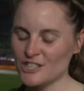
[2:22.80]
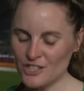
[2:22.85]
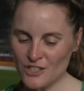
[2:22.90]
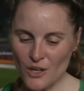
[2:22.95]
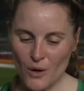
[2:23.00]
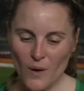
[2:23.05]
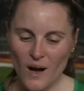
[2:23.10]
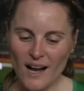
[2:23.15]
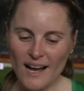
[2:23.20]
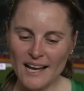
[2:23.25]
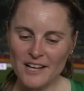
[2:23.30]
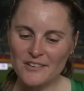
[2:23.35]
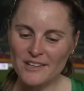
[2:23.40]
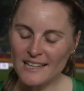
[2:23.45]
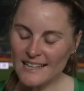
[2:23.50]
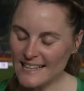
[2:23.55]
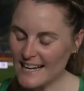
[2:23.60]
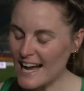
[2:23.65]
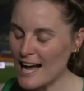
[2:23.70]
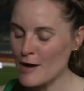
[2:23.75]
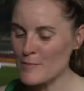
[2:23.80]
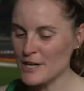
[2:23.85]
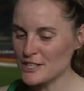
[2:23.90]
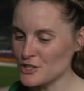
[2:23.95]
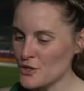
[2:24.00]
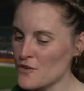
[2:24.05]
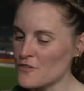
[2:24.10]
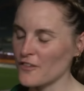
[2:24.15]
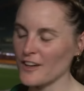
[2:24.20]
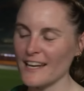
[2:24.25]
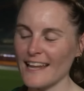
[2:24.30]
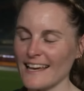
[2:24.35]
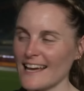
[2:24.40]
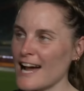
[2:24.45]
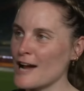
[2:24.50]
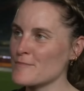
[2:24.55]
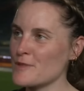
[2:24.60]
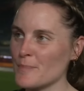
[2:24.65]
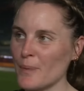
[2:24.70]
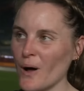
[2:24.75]
Do you know what? I really am. I don't feel like
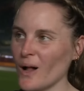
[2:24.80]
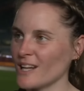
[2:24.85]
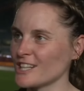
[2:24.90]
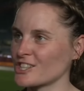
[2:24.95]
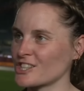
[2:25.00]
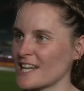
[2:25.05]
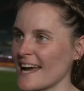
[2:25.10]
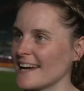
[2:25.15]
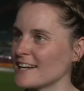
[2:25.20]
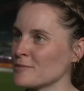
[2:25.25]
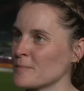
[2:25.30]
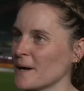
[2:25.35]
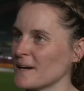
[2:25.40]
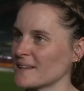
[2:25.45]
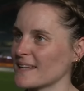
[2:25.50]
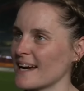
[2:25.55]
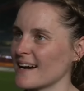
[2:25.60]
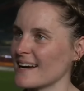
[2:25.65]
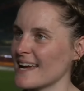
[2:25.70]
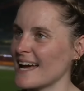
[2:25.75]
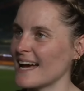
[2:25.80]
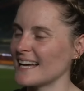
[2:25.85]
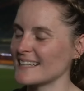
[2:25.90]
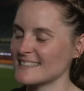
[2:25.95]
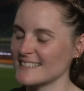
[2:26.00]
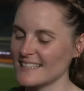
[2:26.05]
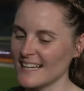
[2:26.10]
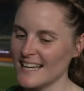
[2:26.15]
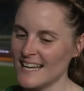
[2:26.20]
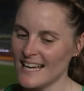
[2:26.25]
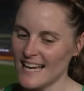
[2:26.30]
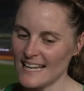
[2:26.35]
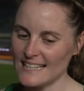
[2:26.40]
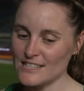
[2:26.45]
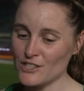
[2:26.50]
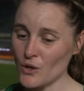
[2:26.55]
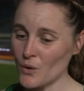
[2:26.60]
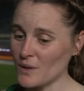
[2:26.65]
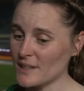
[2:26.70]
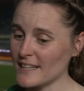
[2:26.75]
I'm the polished item out there yet
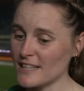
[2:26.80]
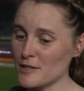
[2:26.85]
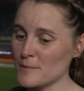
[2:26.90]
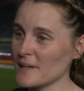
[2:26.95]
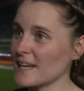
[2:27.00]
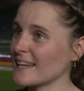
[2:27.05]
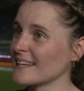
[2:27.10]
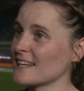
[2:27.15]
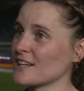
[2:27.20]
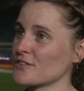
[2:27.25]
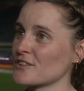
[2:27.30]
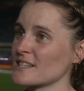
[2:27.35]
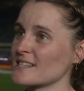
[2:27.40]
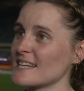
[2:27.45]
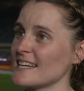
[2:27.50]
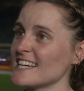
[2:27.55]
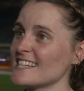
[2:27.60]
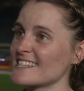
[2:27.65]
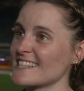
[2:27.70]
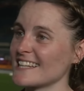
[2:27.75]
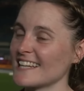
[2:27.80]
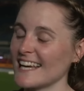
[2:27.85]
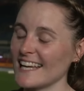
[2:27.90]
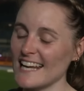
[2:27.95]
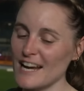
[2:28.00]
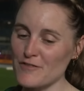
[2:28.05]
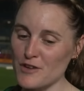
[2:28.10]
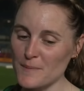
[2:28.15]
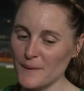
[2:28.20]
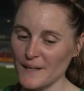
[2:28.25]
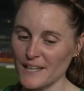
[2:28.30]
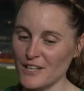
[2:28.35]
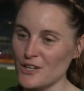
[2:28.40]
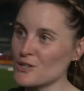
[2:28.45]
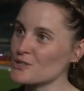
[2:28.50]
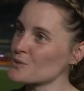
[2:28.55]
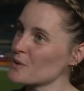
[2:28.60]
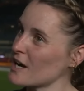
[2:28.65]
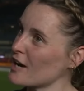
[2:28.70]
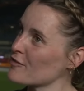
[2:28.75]
it's only the beginning of the season and everybody
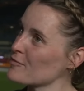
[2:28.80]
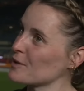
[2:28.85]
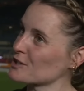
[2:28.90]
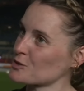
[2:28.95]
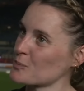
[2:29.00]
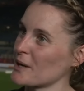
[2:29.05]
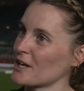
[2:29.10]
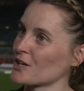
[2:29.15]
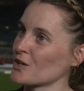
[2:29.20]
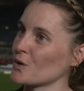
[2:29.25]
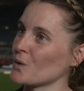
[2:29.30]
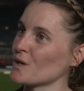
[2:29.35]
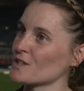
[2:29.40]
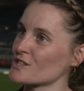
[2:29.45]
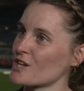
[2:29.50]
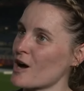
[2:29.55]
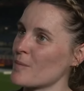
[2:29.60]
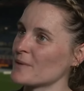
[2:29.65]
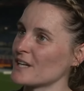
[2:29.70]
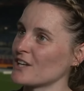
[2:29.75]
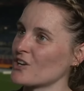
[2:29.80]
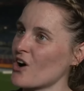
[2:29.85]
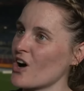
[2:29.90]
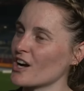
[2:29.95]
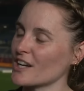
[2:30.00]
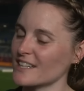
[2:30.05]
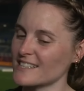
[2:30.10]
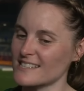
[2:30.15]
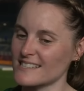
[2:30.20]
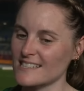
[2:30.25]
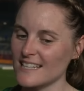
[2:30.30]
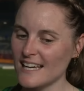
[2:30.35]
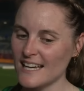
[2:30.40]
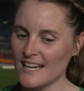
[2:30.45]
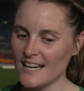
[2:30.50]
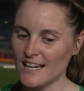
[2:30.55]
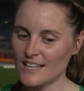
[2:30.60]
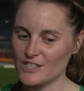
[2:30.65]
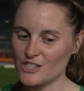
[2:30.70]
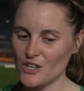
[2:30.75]
knows we have much bigger goals coming in August.
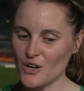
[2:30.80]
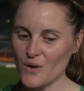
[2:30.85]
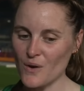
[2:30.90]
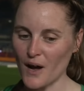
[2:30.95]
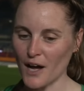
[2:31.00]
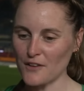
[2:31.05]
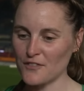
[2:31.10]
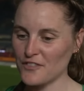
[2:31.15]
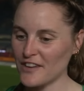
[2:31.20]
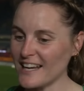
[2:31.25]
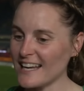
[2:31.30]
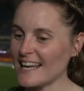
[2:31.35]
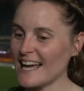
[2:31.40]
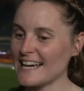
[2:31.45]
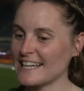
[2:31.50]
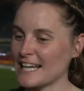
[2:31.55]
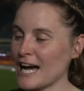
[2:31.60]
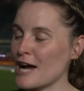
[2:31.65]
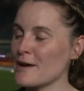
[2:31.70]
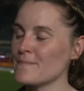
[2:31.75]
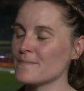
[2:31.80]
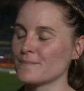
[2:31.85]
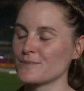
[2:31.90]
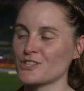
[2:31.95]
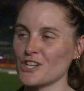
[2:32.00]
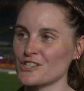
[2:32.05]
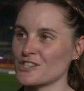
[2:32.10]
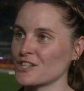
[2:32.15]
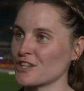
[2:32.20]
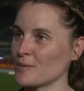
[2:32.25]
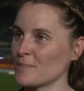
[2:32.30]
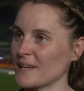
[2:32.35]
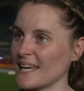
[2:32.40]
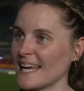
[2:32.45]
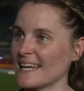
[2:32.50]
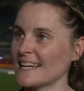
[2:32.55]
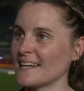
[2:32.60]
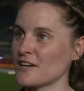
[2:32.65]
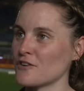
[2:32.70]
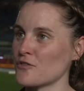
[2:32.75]
So I feel like I'm just at the
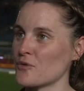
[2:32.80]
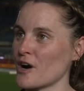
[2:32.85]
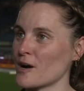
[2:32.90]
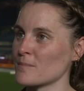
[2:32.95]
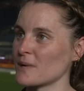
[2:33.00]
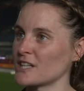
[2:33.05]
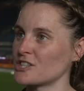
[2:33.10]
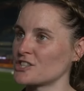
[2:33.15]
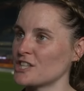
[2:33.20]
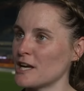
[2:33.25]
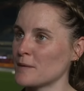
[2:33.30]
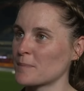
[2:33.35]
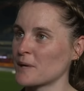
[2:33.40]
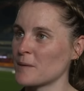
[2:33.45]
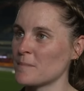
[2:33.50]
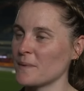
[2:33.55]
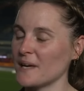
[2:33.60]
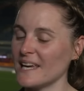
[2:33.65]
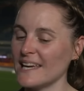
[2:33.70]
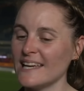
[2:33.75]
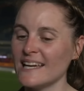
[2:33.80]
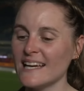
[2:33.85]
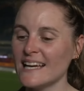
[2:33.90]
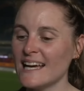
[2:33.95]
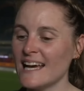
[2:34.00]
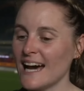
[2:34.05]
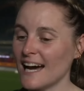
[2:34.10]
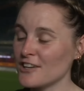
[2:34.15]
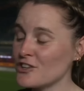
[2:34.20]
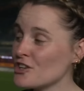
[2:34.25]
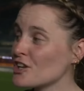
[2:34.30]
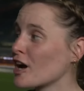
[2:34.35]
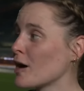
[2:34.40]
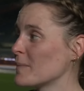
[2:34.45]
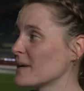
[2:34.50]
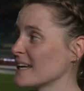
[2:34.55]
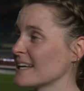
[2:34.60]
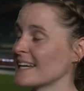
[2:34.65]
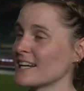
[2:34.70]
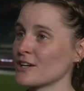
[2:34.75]
beginning of where my shape can be. I knew
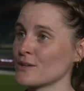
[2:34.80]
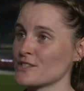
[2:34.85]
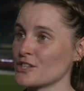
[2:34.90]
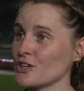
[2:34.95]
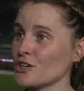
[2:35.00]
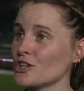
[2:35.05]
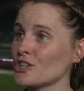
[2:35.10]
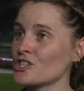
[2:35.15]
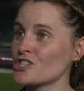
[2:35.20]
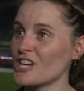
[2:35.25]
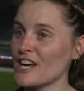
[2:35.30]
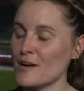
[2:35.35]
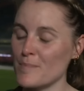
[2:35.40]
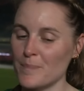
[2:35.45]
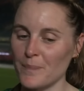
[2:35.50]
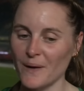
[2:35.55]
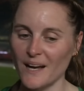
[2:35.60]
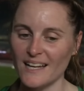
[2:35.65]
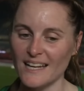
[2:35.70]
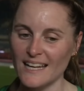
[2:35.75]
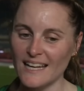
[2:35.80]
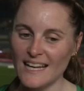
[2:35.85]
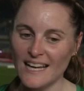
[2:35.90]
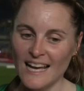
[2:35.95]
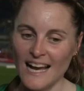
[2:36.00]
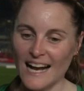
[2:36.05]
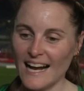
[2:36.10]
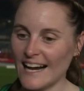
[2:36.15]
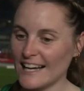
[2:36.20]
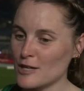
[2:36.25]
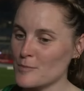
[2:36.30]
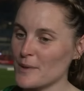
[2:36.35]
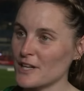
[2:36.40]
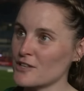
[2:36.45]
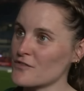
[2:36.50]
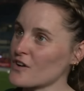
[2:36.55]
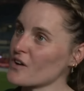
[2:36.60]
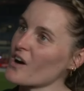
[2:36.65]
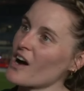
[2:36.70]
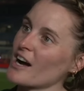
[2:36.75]
coming in here I was in good shape, but had a bit
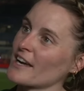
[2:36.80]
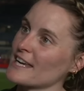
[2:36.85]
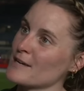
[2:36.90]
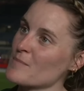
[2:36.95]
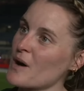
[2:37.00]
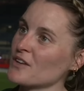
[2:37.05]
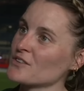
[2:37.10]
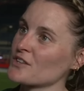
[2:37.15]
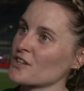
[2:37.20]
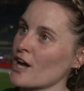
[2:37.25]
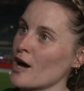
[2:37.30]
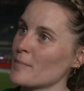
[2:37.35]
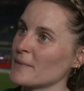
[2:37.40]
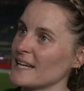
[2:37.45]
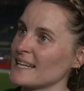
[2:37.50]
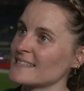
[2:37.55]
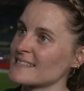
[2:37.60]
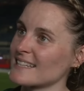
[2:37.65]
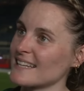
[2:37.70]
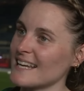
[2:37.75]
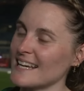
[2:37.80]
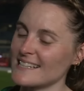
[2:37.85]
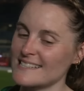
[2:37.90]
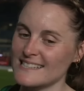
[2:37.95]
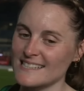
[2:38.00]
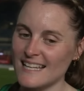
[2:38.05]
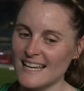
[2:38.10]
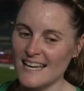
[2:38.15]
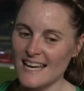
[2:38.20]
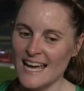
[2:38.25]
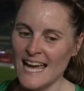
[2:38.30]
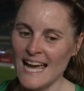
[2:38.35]
of a rocky month coming into this.